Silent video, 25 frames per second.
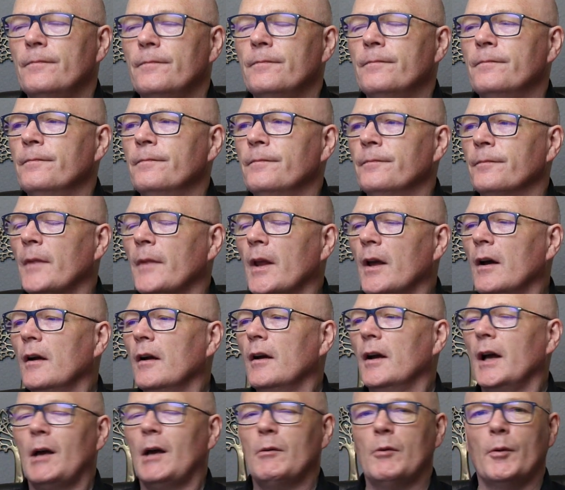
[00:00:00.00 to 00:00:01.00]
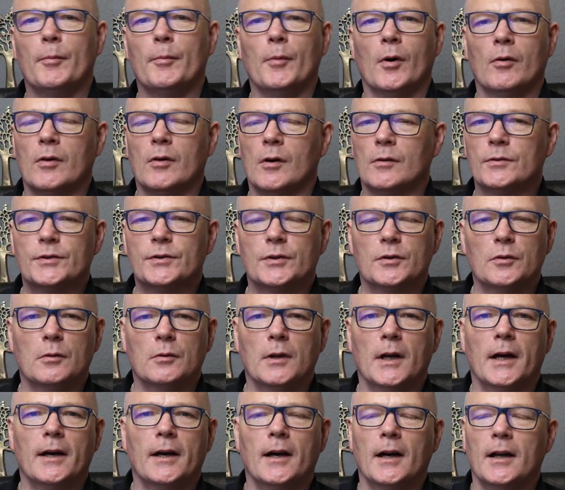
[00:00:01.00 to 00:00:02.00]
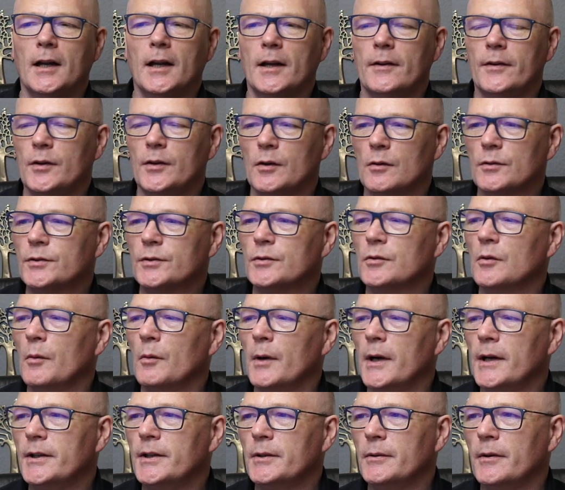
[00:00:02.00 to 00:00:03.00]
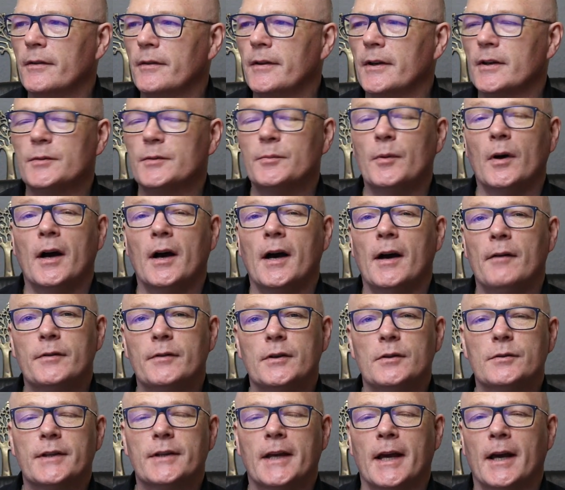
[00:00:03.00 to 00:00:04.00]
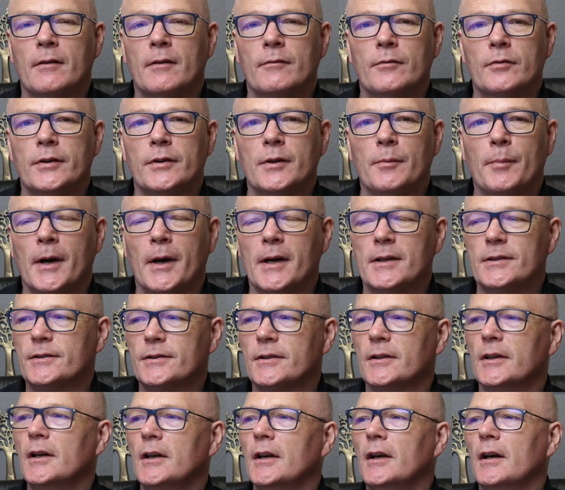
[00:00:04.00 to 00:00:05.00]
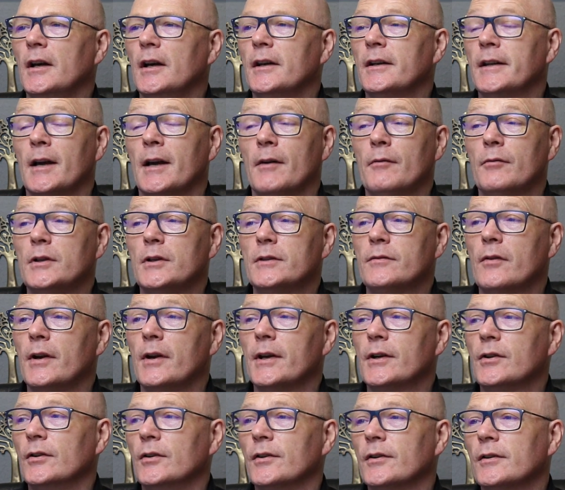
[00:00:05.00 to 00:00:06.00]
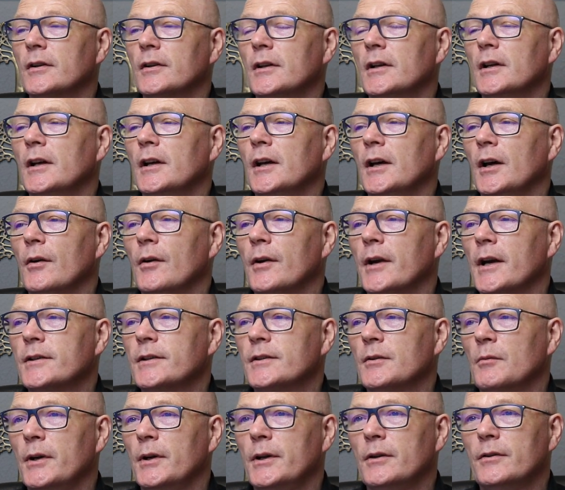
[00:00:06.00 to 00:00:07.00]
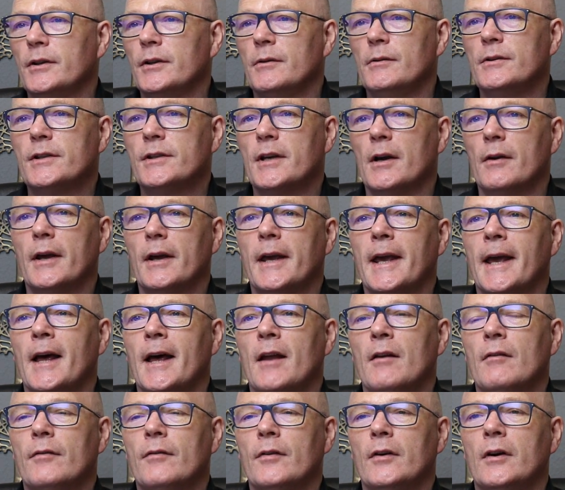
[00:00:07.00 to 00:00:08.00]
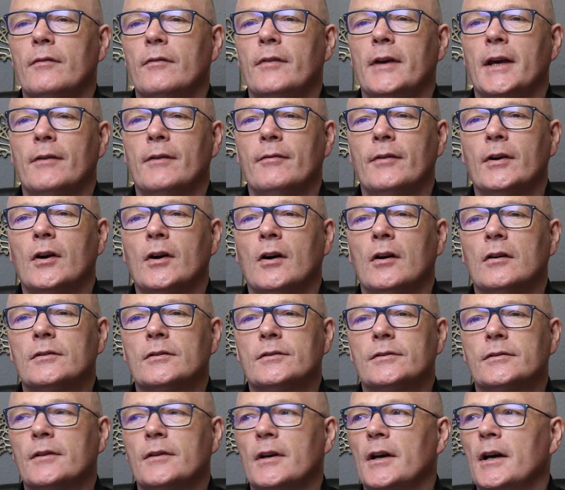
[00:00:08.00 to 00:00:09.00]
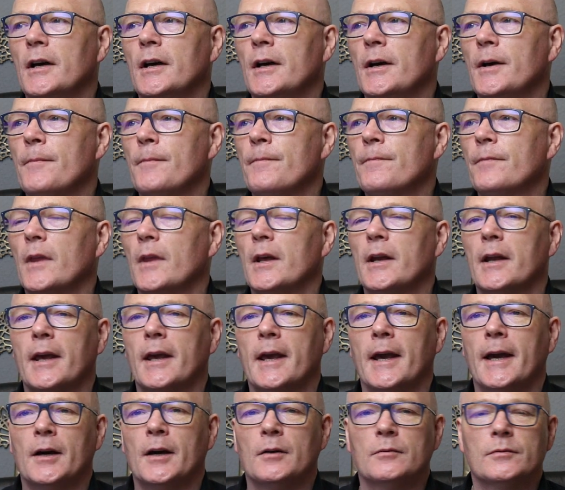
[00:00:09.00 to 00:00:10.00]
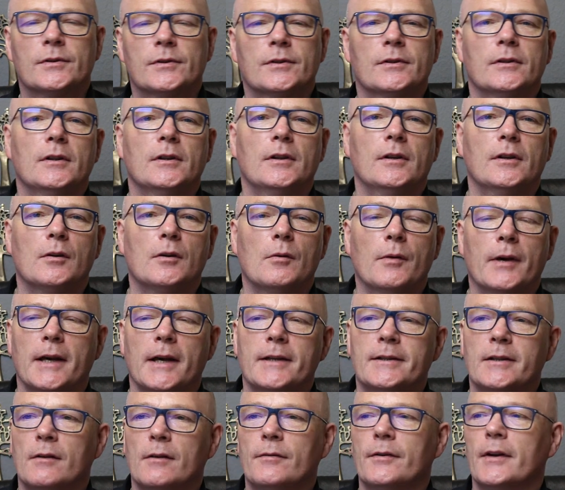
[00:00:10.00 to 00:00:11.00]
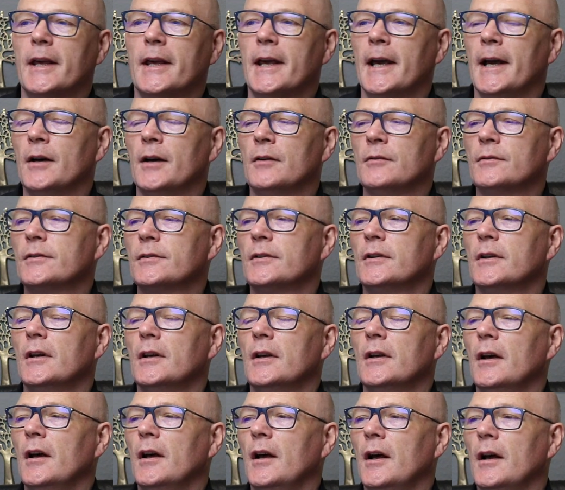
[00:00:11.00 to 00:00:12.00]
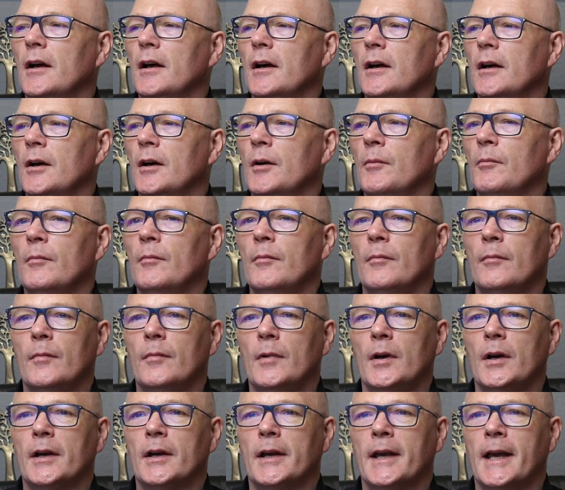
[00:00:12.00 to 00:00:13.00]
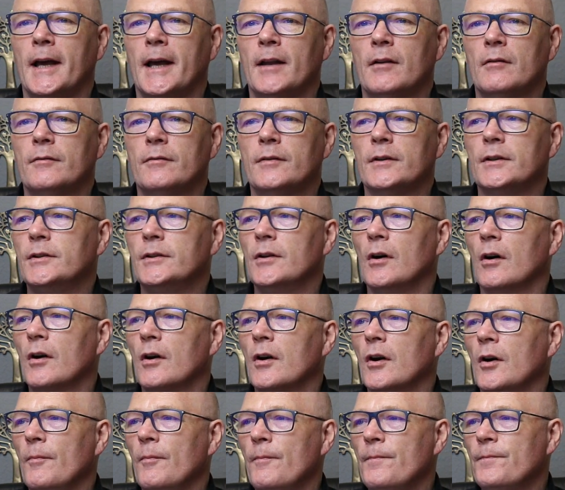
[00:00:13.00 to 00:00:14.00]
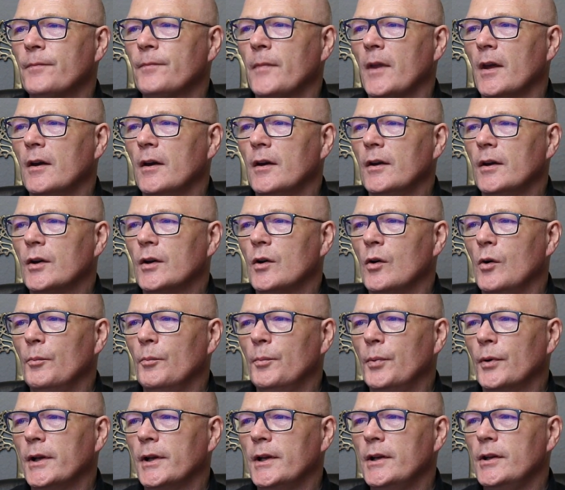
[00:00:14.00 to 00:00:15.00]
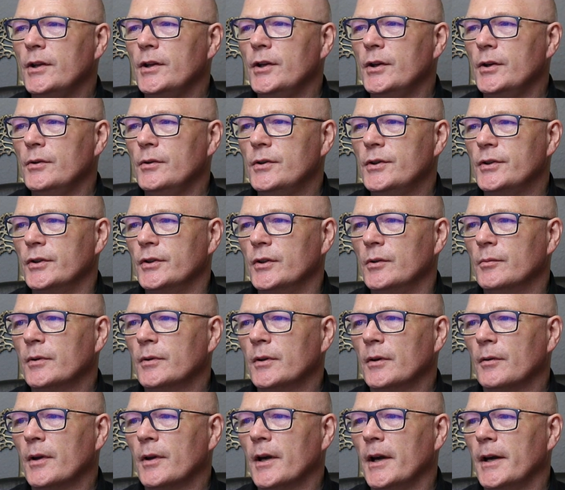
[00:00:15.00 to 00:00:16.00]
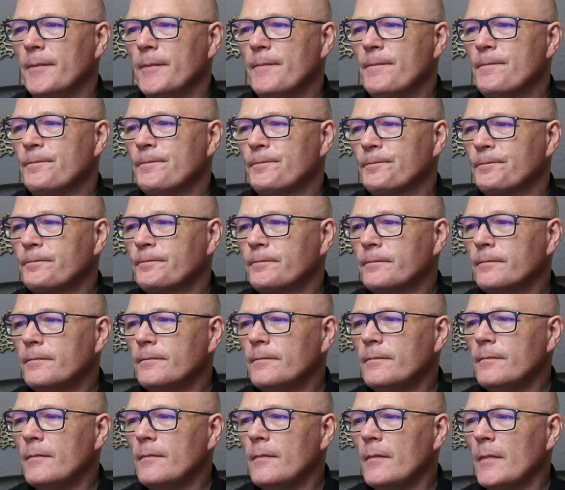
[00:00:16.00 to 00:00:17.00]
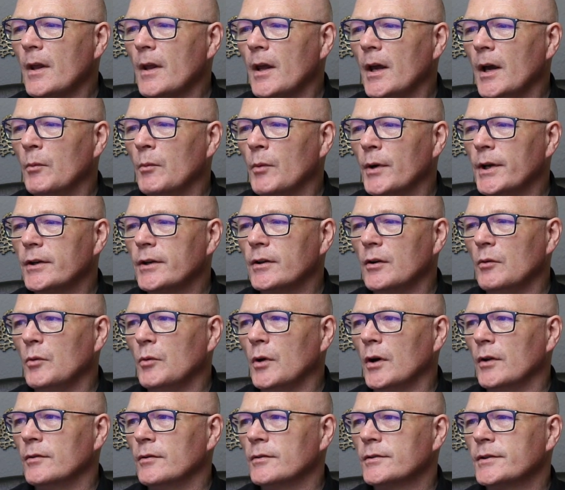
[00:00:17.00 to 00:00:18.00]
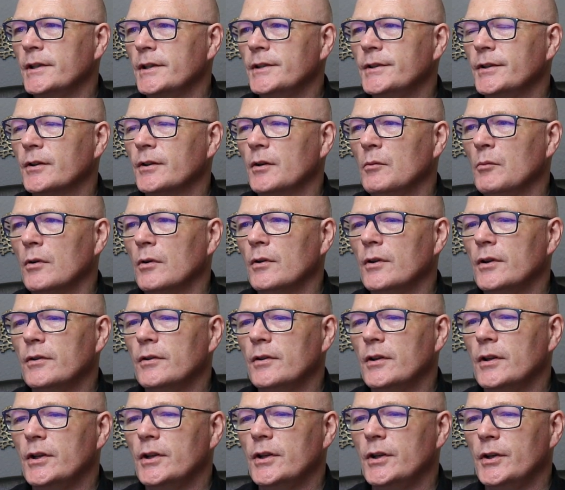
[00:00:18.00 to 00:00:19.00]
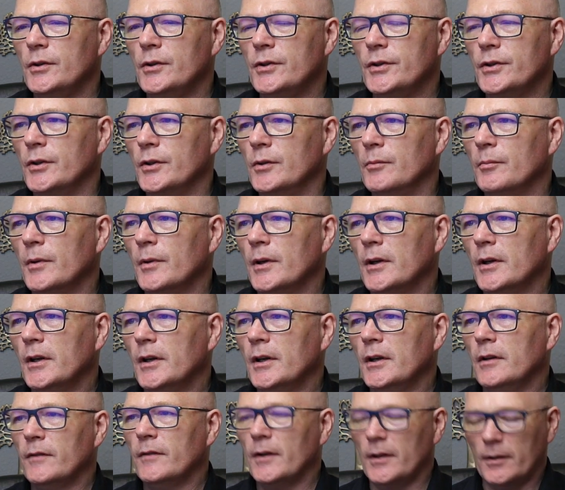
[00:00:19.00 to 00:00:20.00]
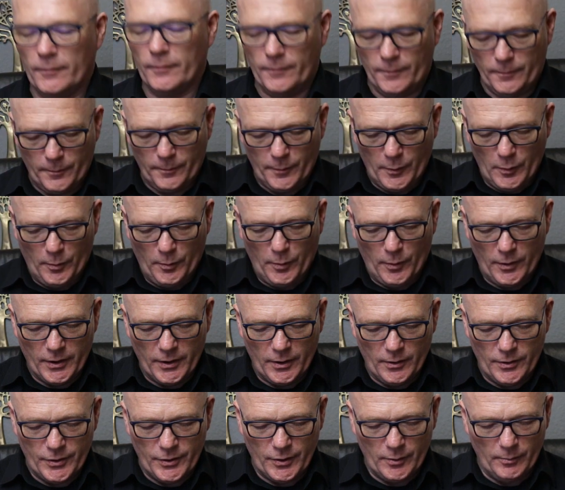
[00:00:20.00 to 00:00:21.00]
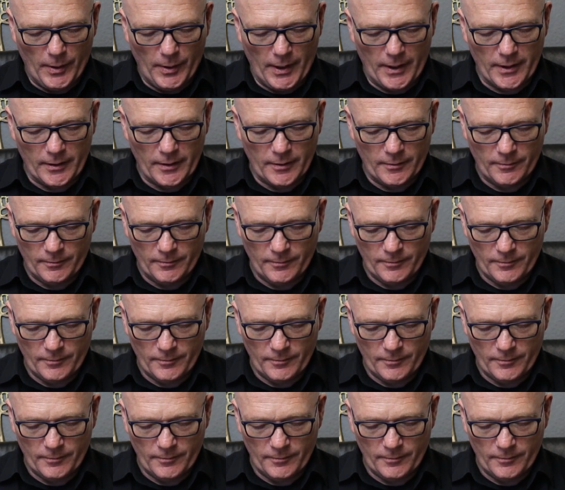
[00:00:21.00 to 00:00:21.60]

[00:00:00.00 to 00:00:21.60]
I'm a bit more old school. I, I, like the old school way of doing things, but I have used Canva in the past, and Canva is very good. Okay, so what you're gonna do is go to Canva. If you haven't got um, an account, go and get yourself an account um, at canva.com. Go and put in YouTube, okay? And what you're gonna want is you're gonna want the YouTube. In fact, we'll put YouTube banner.